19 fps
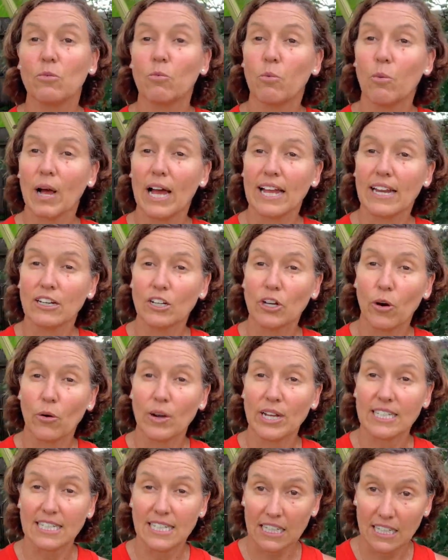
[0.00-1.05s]
when
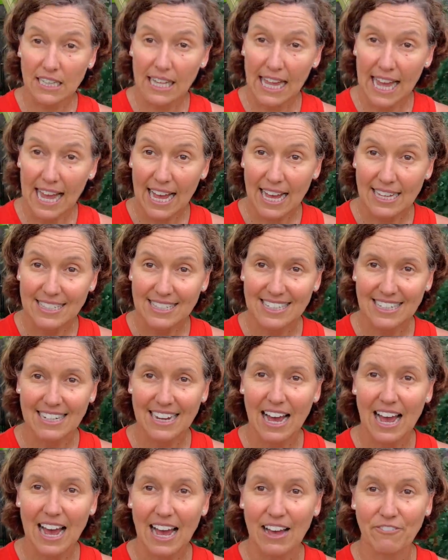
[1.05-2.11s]
going to class in
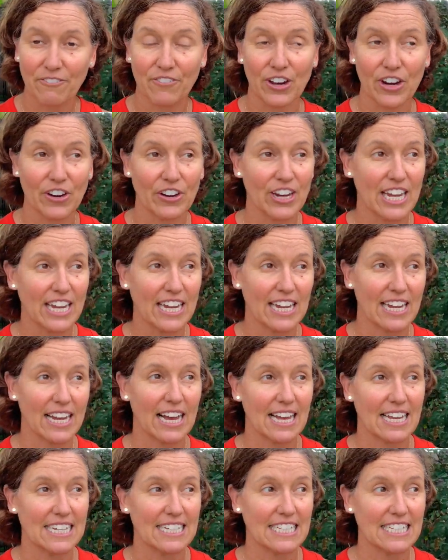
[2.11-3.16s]
a very
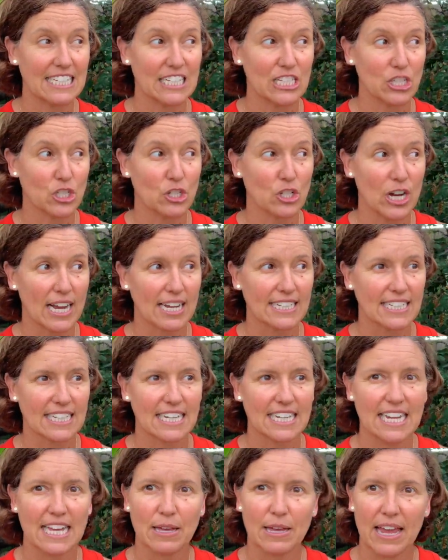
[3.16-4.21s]

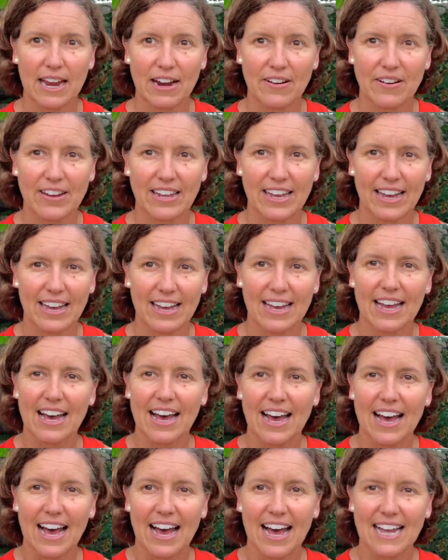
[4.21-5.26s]
distracted area,
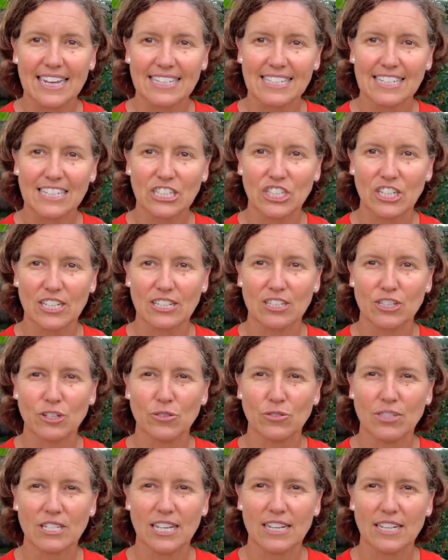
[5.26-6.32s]
I suggest
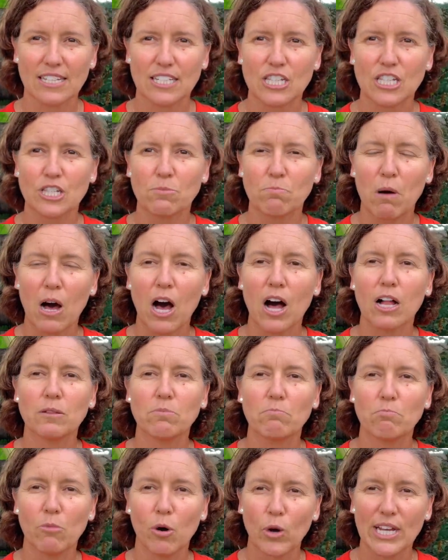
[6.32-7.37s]
using small,
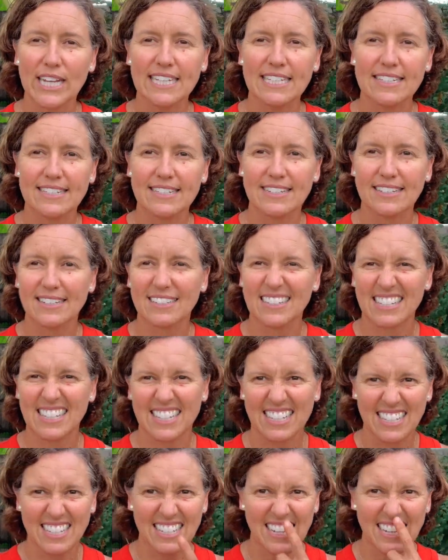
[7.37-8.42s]

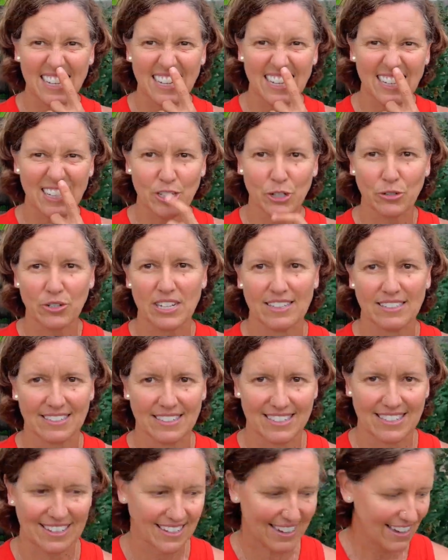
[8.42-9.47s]
moist, stinky
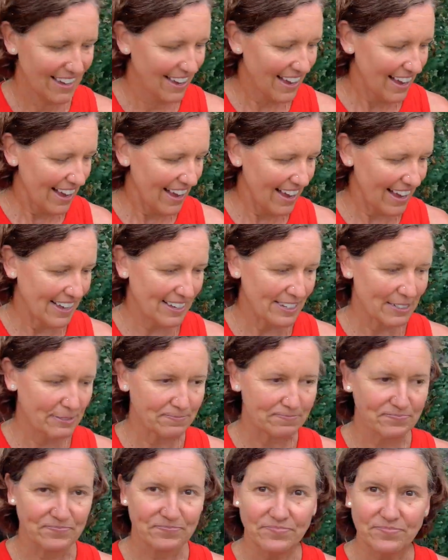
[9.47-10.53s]
treats.
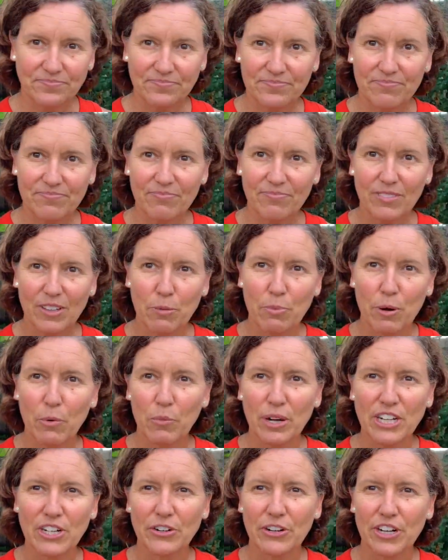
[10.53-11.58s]
But
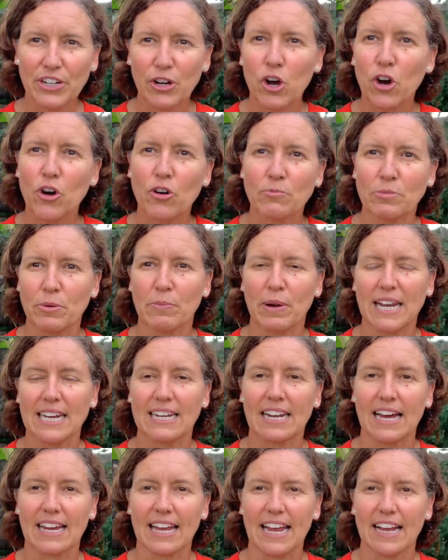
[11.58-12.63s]
when you're at home, you might
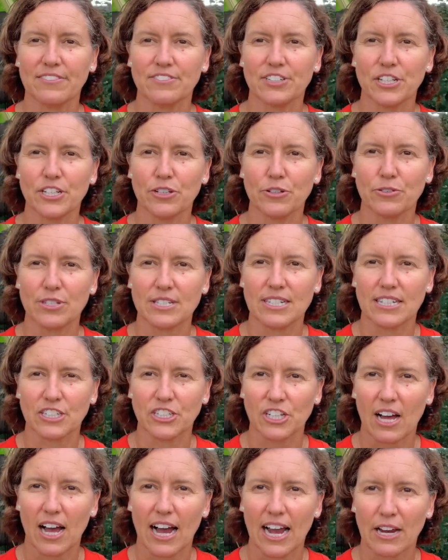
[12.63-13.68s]
not have to use
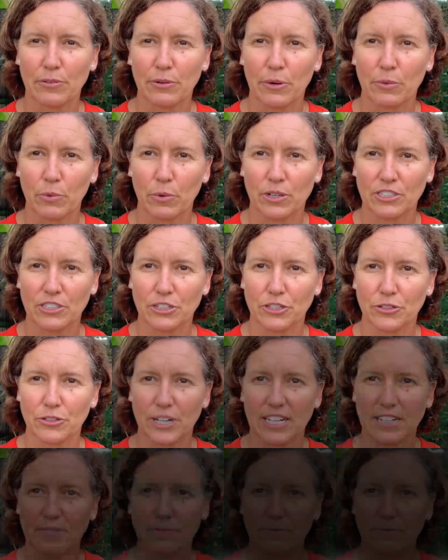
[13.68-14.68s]
such a high reward treat.